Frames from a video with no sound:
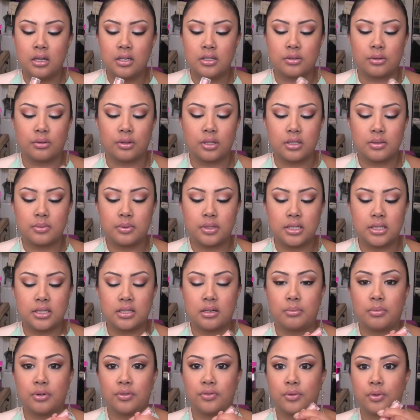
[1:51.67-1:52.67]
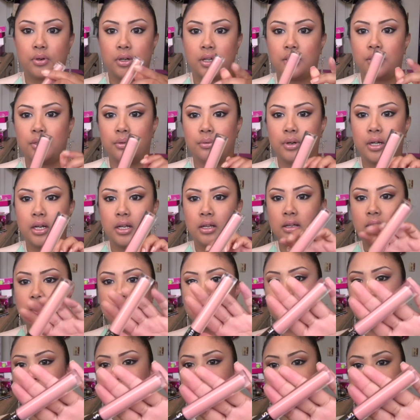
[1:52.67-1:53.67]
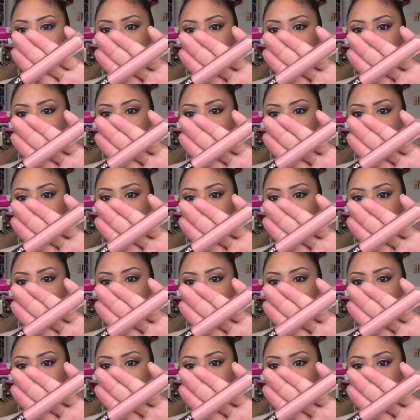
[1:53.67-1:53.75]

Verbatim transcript: So this one is number forty-three. It's just